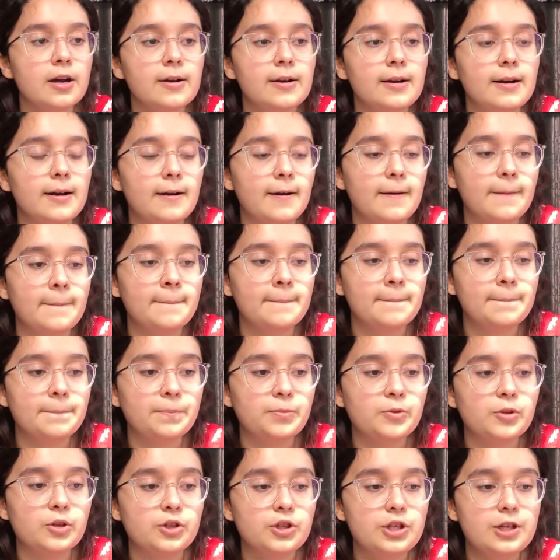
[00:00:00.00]
Um,
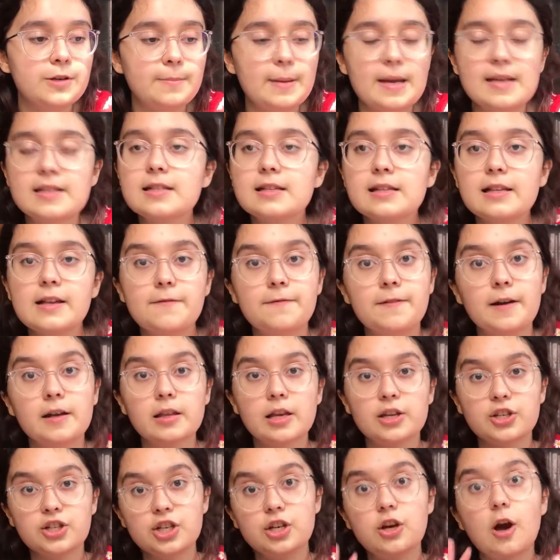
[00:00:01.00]
she basically felt
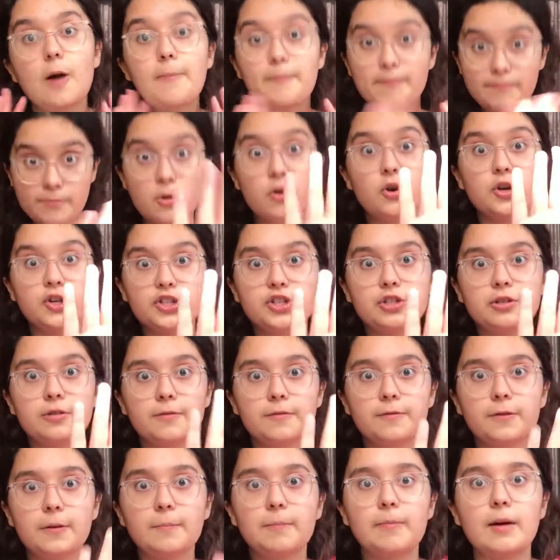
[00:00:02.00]
like she got pushed
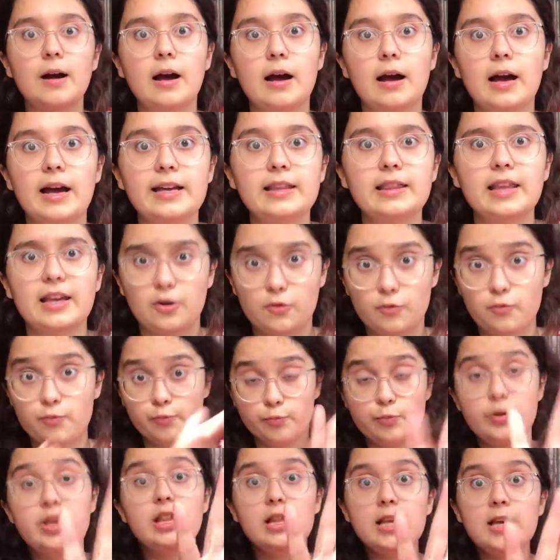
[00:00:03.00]
from behind, like
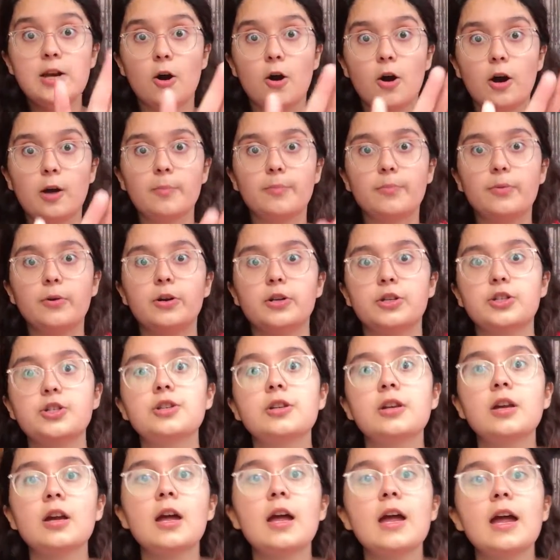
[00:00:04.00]
really hard pushed,
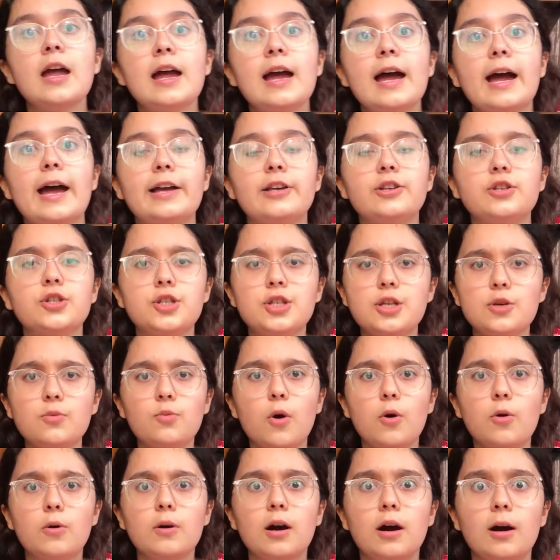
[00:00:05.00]
and she
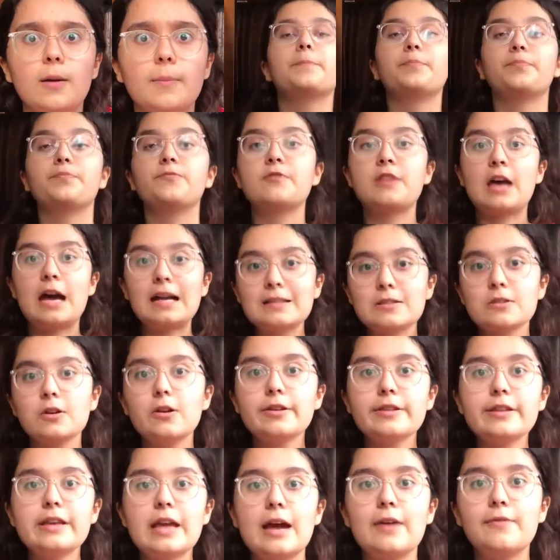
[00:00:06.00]
woke up. That's all
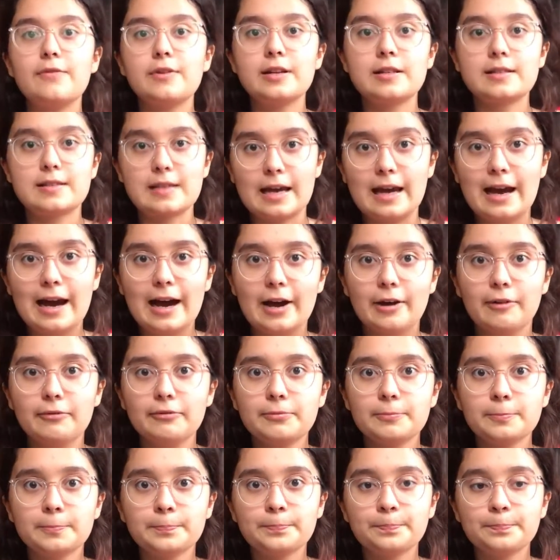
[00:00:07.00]
the evidence I have.
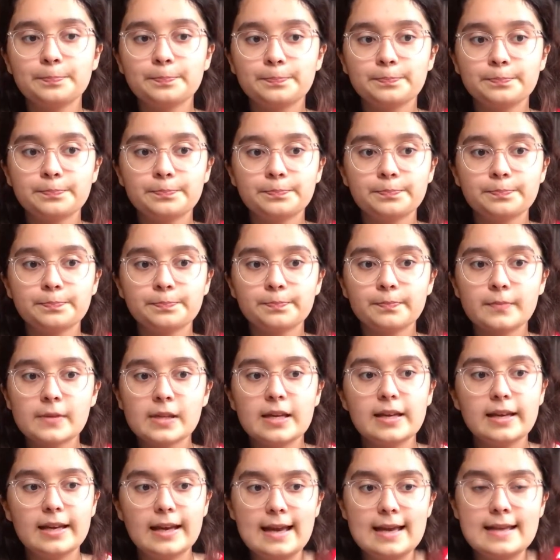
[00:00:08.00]

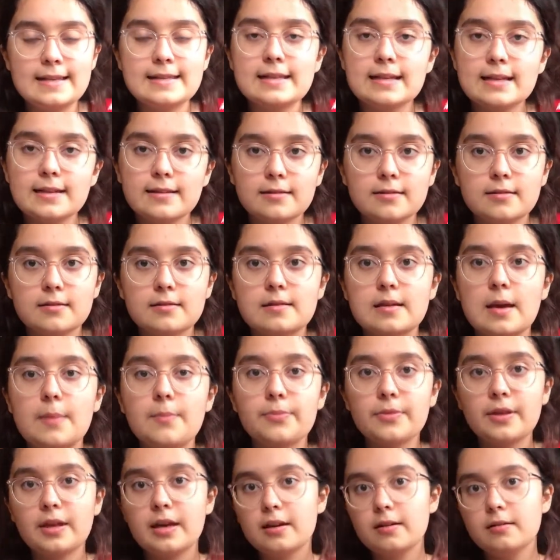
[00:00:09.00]
Is it
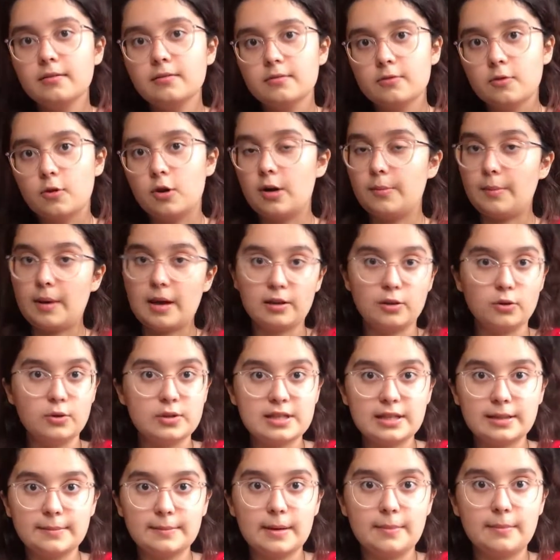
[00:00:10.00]
something, or am I
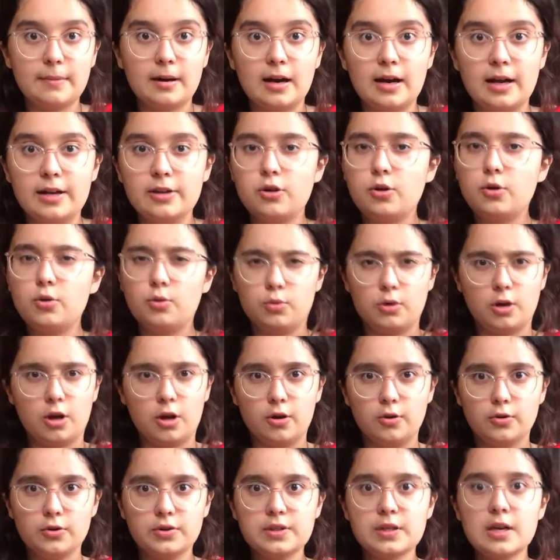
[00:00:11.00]
losing my mind? Who
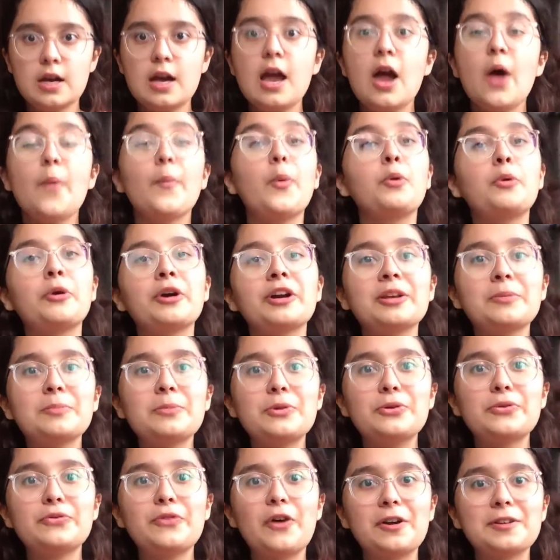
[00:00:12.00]
knows? But we're gonna
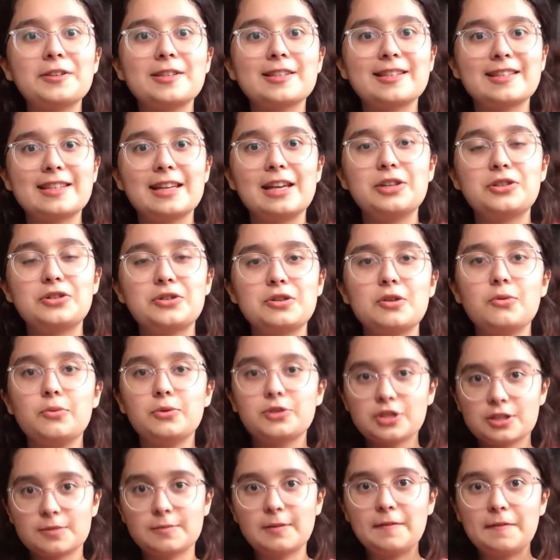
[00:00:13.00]
move on to stage two, which
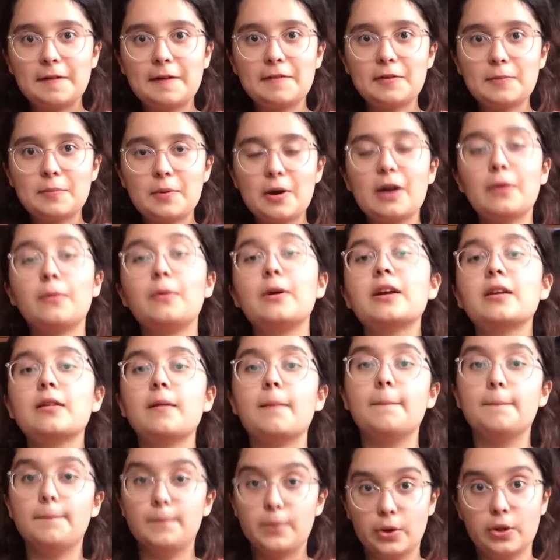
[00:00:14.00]
is my favorite part, and we're gonna
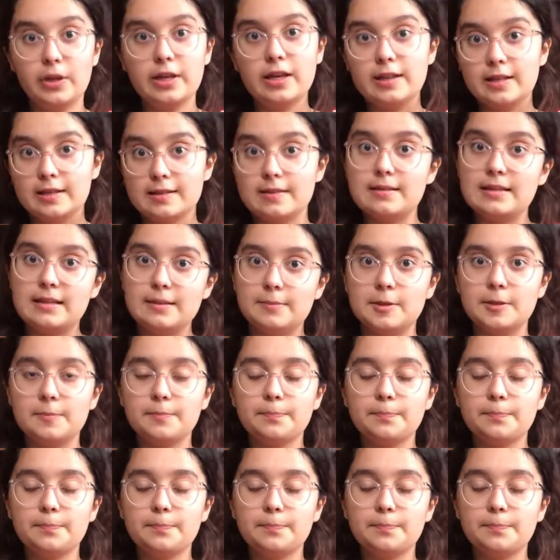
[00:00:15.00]
bully this demon.